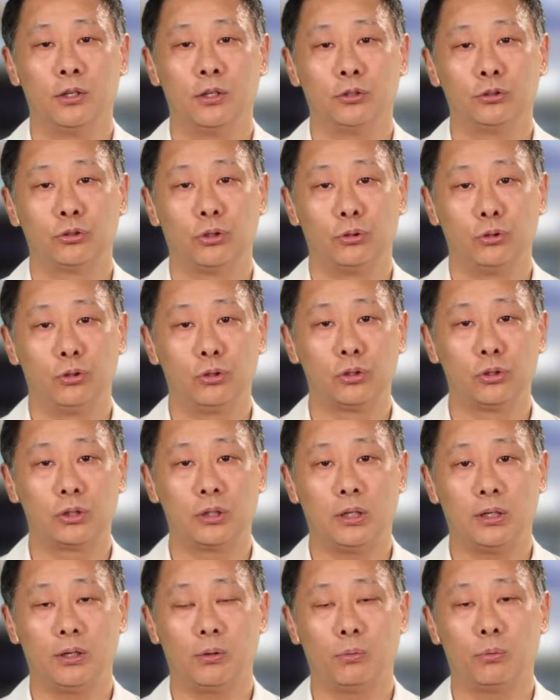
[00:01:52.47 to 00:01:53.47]
So
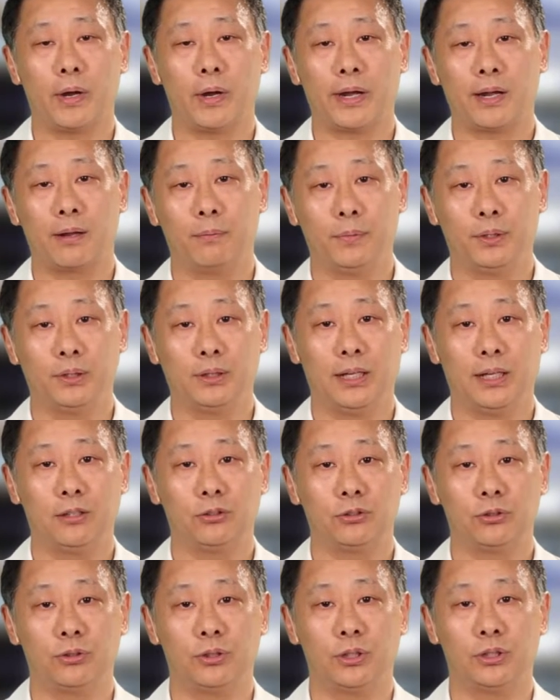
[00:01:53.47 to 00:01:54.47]
usually the
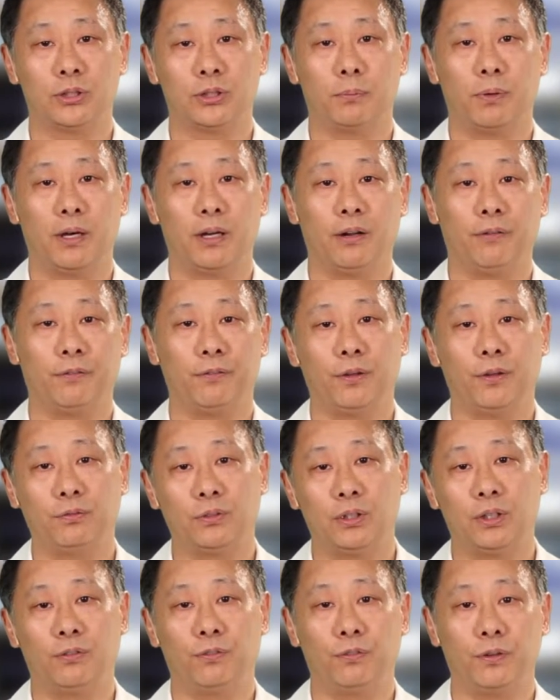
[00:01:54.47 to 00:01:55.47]
recommendation is about a
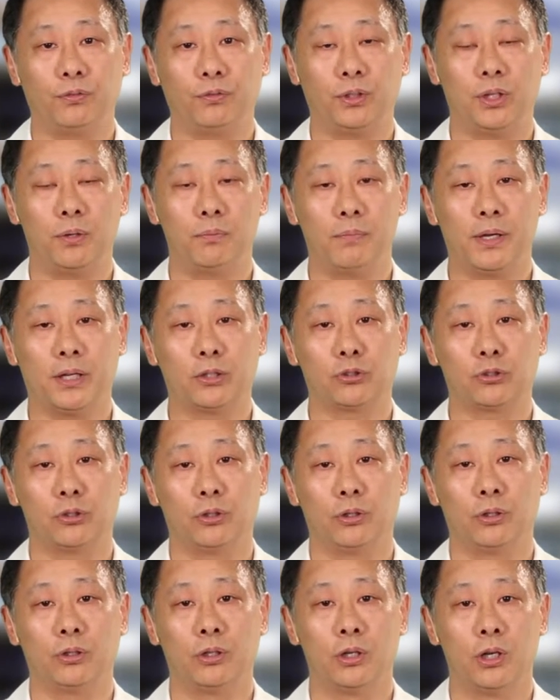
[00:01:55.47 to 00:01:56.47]
50-50
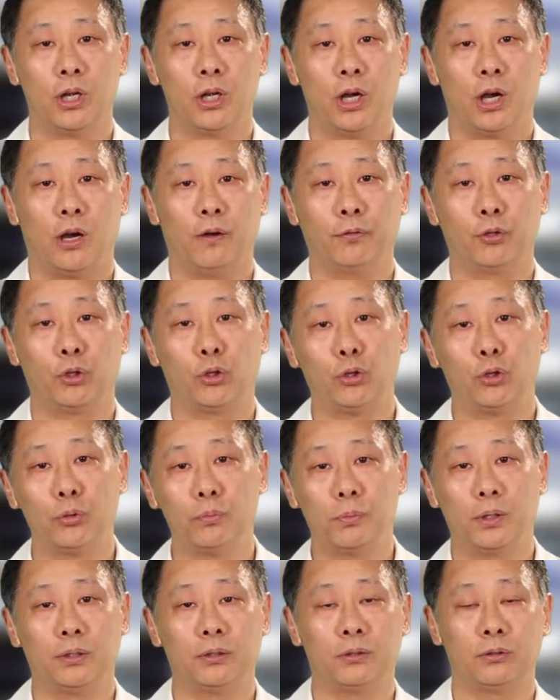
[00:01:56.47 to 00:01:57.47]
mixture of
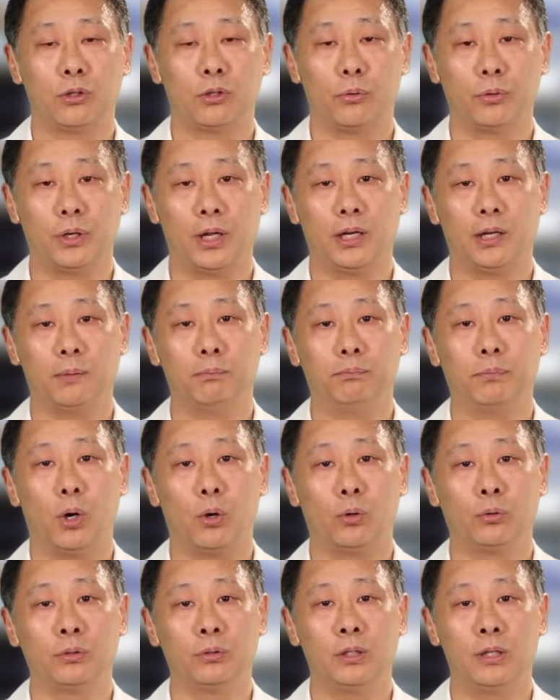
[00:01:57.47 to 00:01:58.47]
human donated
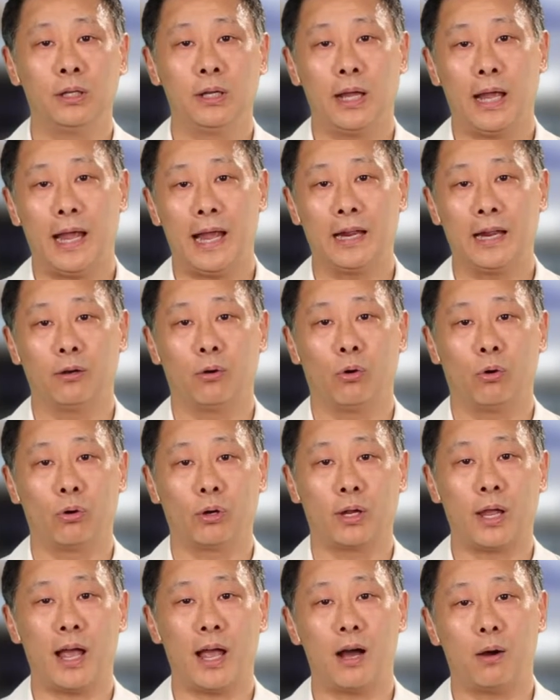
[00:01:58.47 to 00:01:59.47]
bone or
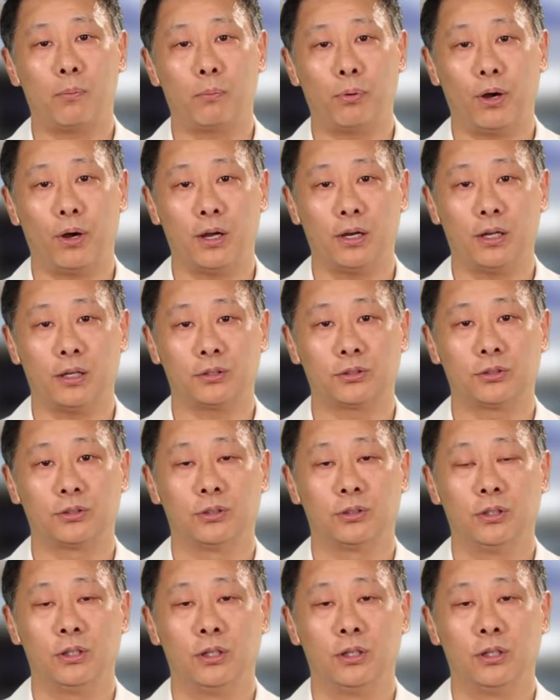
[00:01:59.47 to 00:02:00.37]
cow products.